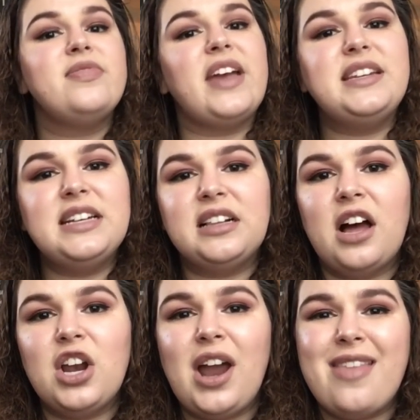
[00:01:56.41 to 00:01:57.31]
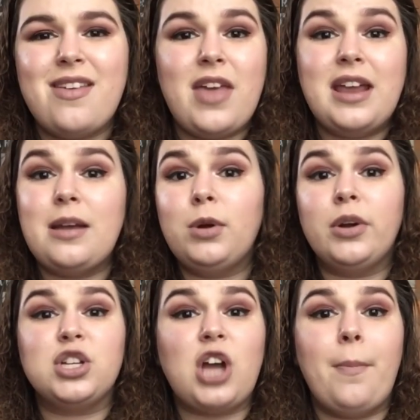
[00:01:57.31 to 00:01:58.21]
they declutter and then they end up
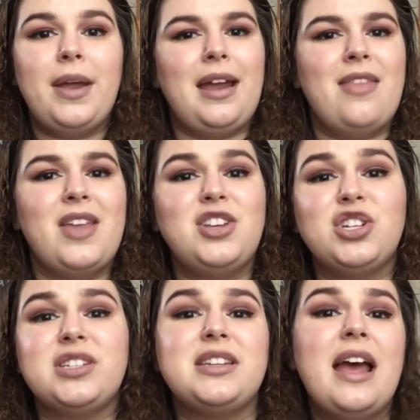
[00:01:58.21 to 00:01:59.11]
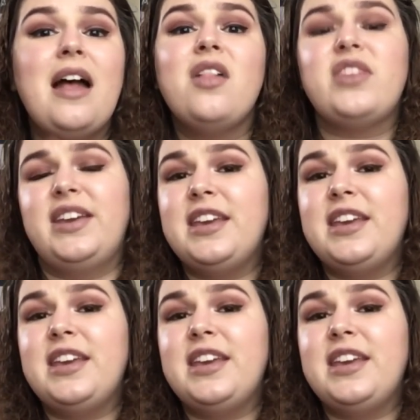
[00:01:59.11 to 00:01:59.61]
going shopping and they